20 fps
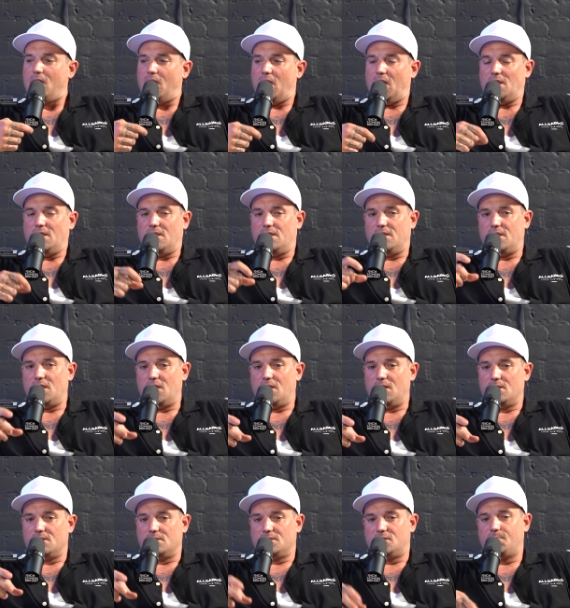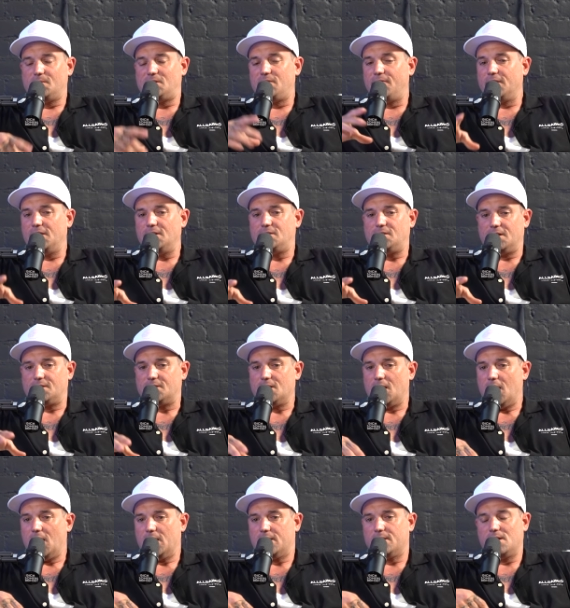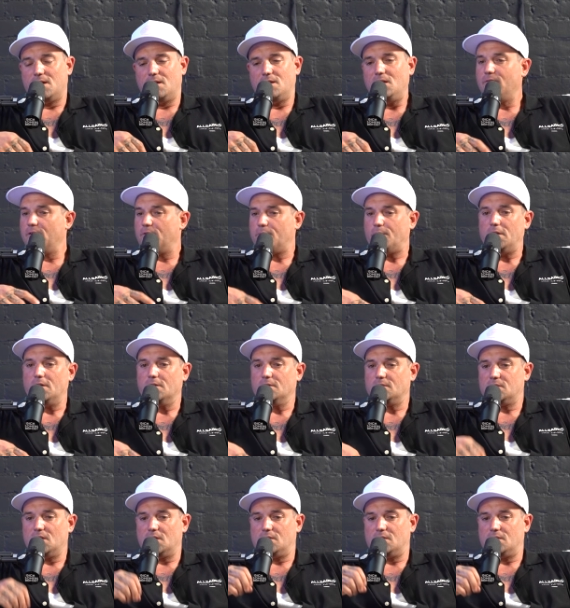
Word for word: and specifically TikTok and even Reels.